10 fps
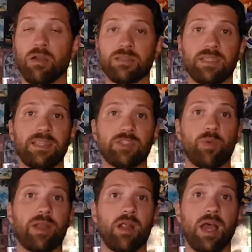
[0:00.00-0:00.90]
honestly, that's
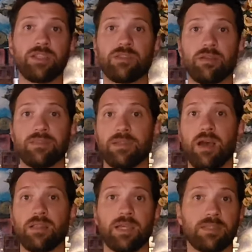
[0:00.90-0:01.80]
where I started to
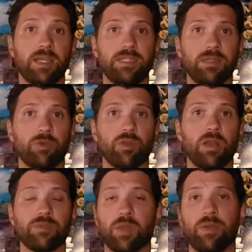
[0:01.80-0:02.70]
not like Light anymore.
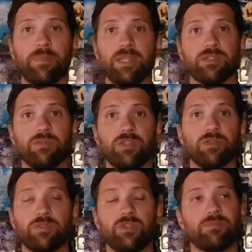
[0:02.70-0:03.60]
I was like, wait a minute, dude,
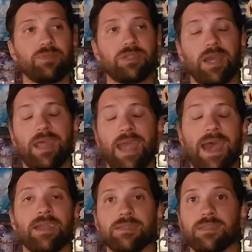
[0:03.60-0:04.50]
you're, you kind of
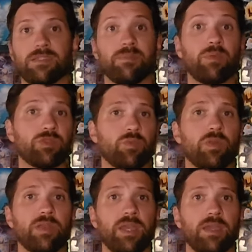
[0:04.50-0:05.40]
had a system that was
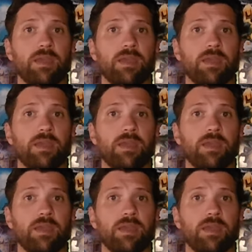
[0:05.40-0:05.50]
working,